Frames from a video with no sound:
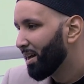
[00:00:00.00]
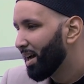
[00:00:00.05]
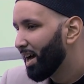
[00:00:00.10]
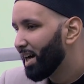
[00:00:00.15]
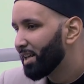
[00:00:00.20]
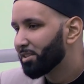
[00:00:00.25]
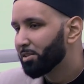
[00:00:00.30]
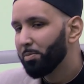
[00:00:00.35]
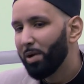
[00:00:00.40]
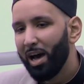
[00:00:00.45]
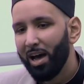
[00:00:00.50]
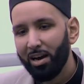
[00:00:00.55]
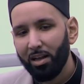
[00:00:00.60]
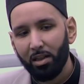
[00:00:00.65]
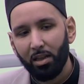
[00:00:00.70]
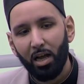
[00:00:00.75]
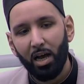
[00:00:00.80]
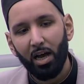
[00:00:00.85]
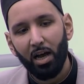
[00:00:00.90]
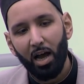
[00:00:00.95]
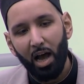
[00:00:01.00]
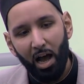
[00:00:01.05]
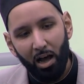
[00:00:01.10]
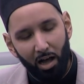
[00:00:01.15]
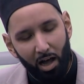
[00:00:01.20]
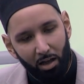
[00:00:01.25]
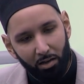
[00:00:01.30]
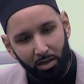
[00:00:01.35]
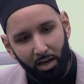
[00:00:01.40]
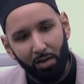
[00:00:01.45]
And subhanAllah,
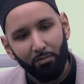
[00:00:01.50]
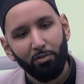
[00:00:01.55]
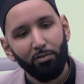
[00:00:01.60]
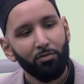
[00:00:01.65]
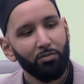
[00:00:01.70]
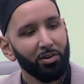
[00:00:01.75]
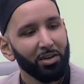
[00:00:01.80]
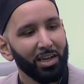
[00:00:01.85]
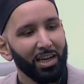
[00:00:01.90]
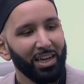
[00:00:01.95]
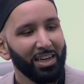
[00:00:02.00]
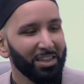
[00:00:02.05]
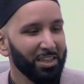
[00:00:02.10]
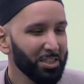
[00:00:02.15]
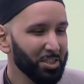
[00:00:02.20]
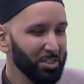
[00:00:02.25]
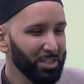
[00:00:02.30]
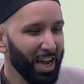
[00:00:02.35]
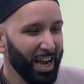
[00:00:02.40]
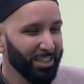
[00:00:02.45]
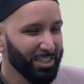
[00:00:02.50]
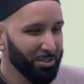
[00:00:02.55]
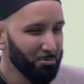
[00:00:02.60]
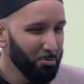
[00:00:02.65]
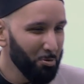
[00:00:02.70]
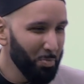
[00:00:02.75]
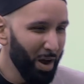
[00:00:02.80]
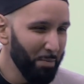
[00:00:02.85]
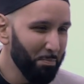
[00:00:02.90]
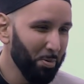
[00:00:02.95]
I'll never forget, and this is actually
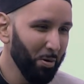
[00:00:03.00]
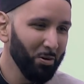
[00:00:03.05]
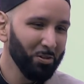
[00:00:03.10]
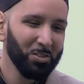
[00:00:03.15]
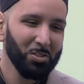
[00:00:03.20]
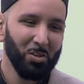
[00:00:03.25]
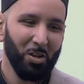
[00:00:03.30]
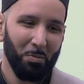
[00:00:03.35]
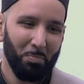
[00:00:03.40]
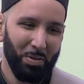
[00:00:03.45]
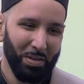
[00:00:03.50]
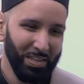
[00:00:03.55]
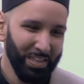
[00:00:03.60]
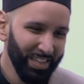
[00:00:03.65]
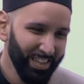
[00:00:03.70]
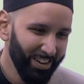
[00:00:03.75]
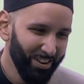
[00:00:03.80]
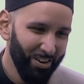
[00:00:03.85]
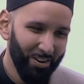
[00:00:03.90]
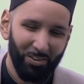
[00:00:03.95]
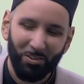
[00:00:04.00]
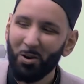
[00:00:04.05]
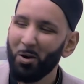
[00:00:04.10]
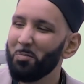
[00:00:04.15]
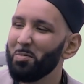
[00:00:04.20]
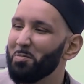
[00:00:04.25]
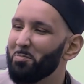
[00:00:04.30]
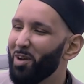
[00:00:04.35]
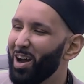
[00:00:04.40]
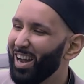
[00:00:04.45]
where my personal opinion on
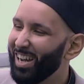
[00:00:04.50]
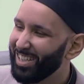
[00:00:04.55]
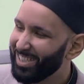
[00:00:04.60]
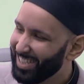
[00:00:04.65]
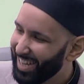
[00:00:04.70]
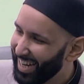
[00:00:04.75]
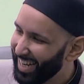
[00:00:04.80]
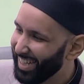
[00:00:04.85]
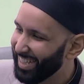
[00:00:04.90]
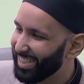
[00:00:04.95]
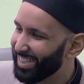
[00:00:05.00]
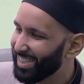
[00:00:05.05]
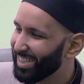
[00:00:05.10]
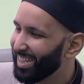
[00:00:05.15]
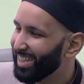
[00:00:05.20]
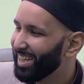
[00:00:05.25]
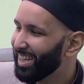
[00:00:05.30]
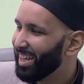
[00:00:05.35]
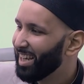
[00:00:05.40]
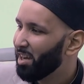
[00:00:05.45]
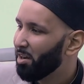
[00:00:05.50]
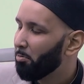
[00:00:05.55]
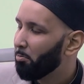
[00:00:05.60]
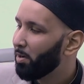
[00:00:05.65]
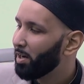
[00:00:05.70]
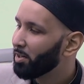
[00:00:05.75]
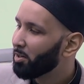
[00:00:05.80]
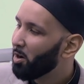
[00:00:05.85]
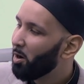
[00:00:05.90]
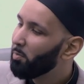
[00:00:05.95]
Kobe Bryant changed,
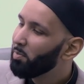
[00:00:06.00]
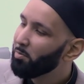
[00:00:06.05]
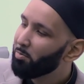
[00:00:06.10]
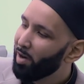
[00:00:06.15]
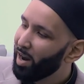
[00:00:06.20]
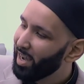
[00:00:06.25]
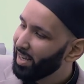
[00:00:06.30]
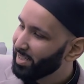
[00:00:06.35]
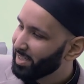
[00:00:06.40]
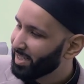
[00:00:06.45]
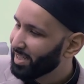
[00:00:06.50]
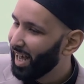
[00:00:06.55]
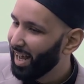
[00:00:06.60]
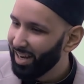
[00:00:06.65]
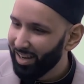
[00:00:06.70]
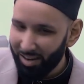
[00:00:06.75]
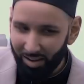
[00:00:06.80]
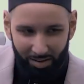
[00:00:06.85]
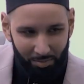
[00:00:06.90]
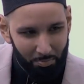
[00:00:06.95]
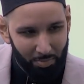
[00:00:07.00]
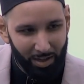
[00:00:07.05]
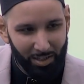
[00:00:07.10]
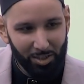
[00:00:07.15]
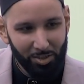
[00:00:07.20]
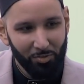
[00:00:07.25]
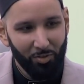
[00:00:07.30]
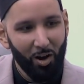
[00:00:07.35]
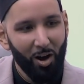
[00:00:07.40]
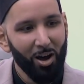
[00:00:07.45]
when Kobe Bryant sent a
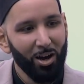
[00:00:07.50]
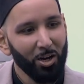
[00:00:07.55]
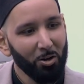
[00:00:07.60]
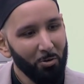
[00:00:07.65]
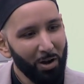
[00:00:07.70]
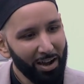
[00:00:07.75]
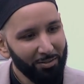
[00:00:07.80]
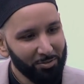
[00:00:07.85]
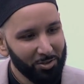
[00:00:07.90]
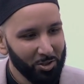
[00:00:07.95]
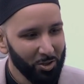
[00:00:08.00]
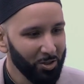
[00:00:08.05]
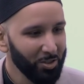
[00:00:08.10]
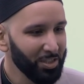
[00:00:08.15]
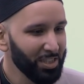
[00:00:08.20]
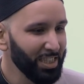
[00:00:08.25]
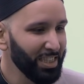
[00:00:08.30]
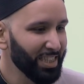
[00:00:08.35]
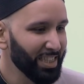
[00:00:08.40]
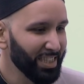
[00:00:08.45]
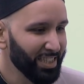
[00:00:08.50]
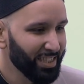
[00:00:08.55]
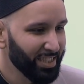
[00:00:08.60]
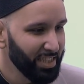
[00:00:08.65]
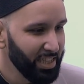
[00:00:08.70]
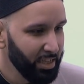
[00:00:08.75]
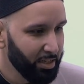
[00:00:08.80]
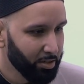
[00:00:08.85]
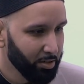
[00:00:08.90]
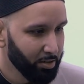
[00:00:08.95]
bunch of autographed jerseys and
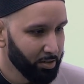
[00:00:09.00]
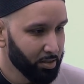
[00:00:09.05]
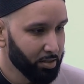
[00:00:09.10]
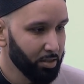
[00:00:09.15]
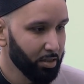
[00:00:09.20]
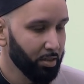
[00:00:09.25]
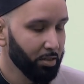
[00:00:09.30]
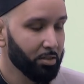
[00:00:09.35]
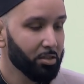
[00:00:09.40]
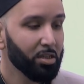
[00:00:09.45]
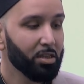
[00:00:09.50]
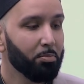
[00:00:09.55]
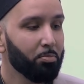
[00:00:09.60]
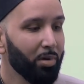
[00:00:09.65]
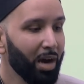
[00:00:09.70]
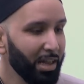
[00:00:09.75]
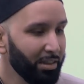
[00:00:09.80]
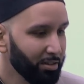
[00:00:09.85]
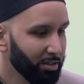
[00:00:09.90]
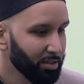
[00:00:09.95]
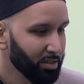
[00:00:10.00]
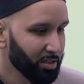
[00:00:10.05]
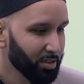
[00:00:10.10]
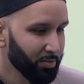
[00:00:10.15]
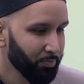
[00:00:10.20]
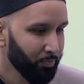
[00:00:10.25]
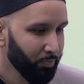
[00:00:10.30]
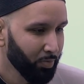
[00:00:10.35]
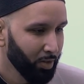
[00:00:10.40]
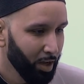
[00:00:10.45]
sneakers to the brothers
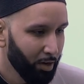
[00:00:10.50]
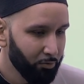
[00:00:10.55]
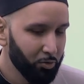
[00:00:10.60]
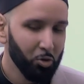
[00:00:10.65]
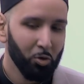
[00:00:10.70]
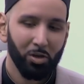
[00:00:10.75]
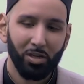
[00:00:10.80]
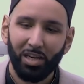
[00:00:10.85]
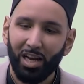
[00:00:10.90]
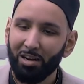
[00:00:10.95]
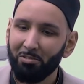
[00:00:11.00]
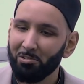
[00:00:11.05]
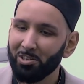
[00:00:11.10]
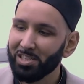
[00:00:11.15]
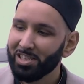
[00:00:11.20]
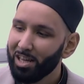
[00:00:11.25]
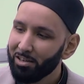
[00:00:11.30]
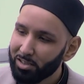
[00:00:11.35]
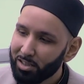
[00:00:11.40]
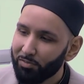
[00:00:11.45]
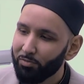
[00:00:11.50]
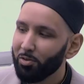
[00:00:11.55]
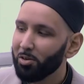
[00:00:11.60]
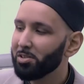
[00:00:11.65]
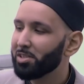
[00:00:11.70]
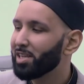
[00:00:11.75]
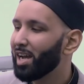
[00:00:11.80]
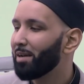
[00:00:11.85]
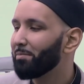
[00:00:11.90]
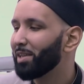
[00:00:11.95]
of Jordan Edwards. And that was the
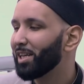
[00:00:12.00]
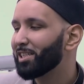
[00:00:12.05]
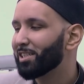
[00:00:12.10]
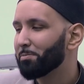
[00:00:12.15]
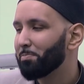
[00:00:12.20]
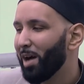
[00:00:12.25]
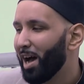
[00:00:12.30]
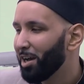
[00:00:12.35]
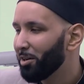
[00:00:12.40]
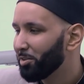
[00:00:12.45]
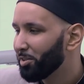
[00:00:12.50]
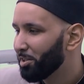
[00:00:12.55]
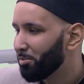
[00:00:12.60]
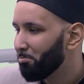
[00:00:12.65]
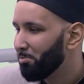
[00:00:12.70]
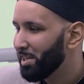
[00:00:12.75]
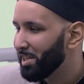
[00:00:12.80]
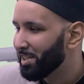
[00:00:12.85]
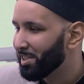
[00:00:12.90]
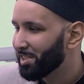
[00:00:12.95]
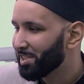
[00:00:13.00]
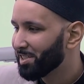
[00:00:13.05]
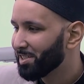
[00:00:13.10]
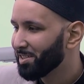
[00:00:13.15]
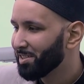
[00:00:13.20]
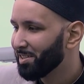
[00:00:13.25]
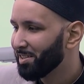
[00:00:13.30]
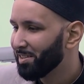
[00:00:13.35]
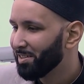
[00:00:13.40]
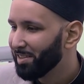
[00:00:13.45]
first time they'd smiled in weeks.
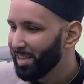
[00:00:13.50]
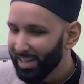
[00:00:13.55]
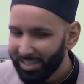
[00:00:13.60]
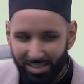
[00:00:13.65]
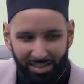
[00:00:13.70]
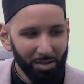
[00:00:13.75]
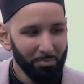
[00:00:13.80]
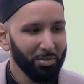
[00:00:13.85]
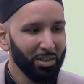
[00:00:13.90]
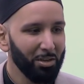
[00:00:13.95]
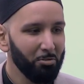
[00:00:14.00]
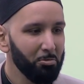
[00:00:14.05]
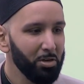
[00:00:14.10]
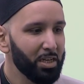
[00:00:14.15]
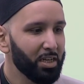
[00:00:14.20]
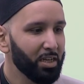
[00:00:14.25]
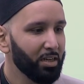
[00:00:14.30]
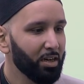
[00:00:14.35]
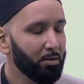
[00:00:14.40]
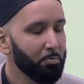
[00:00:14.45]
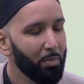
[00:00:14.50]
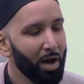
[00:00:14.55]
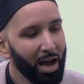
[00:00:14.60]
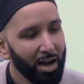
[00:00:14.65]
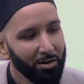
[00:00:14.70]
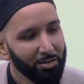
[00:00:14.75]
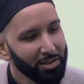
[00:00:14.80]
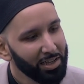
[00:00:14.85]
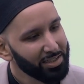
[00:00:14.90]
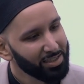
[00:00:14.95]
That's something we can
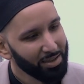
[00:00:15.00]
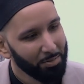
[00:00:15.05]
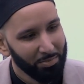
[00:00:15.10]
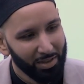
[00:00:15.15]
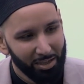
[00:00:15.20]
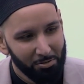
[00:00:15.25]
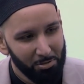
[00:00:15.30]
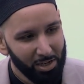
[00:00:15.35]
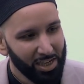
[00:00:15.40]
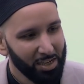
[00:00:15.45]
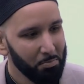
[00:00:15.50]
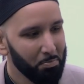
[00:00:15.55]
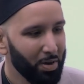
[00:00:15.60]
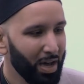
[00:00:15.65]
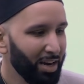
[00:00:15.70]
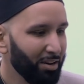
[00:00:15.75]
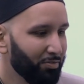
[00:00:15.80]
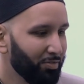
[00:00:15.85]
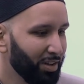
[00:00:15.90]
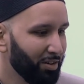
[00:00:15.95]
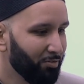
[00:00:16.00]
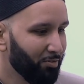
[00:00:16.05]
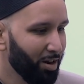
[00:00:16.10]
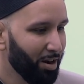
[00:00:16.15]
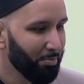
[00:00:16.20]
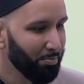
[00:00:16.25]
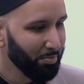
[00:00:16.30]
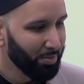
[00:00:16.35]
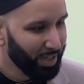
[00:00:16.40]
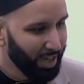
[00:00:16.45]
admire. That's something we can benefit
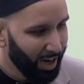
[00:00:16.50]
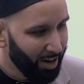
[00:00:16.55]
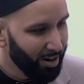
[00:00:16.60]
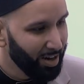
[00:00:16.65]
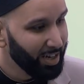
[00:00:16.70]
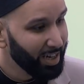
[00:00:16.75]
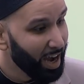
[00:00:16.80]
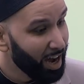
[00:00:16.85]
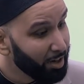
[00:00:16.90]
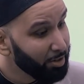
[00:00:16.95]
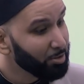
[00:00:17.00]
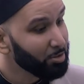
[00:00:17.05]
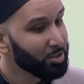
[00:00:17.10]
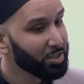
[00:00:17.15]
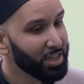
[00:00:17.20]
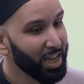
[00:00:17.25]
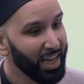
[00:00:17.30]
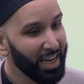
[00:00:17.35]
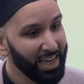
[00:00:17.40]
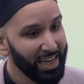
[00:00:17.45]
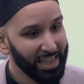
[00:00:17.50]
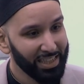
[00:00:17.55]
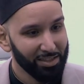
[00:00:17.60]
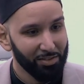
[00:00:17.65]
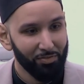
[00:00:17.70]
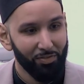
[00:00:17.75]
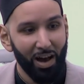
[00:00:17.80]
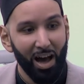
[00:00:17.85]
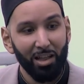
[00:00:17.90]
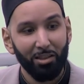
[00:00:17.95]
from, caring, understanding as a
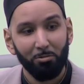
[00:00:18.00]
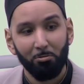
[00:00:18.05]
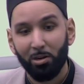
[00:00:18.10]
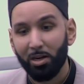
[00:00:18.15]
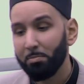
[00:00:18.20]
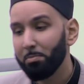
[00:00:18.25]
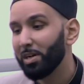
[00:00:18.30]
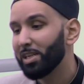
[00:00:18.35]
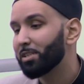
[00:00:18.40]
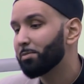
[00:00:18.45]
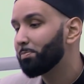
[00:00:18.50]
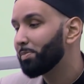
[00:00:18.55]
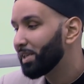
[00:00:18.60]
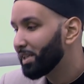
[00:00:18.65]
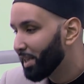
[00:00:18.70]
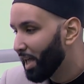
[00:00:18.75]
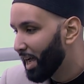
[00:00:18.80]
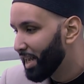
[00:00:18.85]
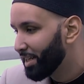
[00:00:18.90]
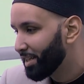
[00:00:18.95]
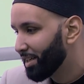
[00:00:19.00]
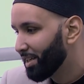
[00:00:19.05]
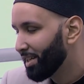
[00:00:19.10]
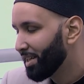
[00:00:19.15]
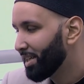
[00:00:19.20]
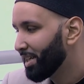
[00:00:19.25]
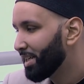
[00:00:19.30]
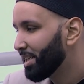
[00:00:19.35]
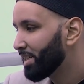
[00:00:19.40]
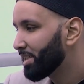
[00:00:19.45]
father what it must be like,
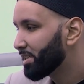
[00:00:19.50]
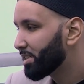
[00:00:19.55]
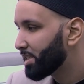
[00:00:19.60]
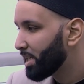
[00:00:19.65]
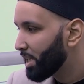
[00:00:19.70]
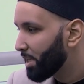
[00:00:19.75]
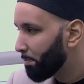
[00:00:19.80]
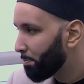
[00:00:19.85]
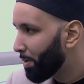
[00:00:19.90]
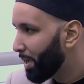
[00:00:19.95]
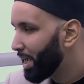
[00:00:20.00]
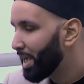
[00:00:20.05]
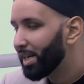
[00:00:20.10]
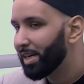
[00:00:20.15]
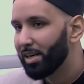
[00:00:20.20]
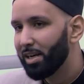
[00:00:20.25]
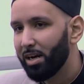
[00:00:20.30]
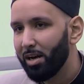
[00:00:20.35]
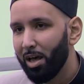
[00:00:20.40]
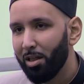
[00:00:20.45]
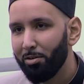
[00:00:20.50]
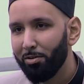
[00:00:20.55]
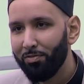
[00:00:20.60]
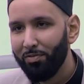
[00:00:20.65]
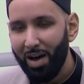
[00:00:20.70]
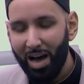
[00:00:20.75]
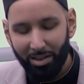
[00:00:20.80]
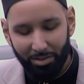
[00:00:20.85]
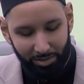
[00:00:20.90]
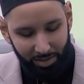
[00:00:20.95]
seeing pain in another
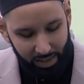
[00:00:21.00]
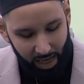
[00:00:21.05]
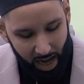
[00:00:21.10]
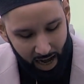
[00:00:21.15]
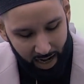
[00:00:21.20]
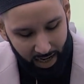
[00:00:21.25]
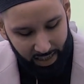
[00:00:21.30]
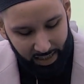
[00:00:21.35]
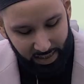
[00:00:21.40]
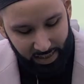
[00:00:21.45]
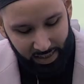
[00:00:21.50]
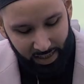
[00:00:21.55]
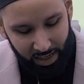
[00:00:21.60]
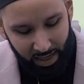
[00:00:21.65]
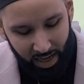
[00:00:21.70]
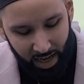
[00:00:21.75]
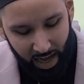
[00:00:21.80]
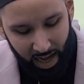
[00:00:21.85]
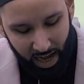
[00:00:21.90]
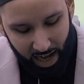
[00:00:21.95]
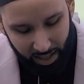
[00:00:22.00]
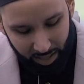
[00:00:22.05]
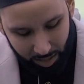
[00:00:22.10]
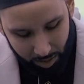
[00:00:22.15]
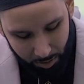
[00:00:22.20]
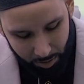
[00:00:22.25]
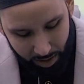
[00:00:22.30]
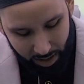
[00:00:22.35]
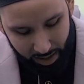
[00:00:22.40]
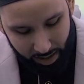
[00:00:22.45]
father's eyes, and
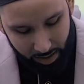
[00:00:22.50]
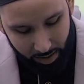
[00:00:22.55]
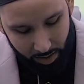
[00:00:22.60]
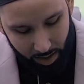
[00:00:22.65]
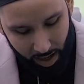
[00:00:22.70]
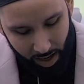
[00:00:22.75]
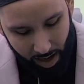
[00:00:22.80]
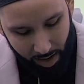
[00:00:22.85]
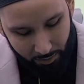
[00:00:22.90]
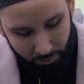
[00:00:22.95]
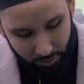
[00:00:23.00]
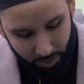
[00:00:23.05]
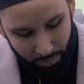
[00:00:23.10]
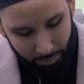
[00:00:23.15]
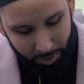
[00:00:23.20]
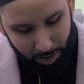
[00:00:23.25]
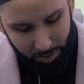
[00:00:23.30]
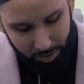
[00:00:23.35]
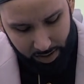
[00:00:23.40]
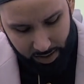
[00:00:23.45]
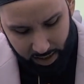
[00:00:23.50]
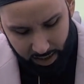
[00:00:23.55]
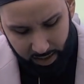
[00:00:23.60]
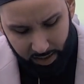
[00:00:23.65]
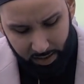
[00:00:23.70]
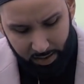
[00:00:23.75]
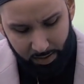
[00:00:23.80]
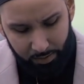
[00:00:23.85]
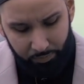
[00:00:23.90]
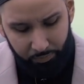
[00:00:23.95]
learning from those
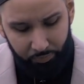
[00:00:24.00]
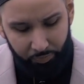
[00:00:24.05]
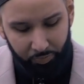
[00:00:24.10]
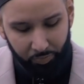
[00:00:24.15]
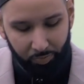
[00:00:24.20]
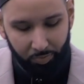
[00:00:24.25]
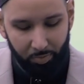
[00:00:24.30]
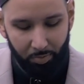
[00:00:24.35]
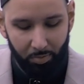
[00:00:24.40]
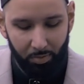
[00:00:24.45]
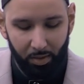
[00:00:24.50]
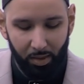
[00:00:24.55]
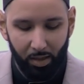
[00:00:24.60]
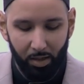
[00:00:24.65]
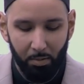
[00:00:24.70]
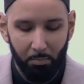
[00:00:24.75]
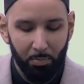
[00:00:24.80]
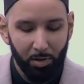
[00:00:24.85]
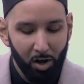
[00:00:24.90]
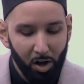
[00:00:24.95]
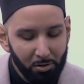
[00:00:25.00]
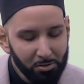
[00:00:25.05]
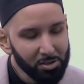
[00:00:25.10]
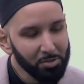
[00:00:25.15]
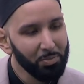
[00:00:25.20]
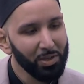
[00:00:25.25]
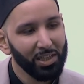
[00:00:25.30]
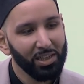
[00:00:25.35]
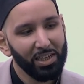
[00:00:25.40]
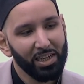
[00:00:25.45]
things. But
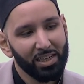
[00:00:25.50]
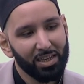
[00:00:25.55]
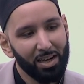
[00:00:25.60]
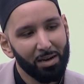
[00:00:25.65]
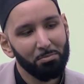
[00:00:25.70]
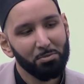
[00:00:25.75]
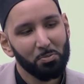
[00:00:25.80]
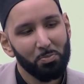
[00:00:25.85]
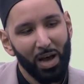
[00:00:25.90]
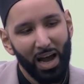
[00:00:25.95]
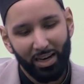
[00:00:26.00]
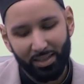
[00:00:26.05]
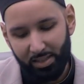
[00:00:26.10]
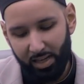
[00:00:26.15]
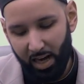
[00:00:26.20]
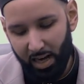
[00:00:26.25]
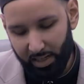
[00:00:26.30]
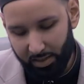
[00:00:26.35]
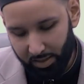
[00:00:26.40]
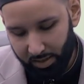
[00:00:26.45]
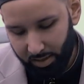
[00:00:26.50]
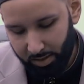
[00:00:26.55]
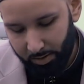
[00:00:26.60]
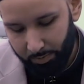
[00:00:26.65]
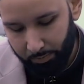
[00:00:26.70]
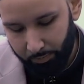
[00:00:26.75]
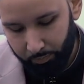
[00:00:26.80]
ultimately, it comes back to us.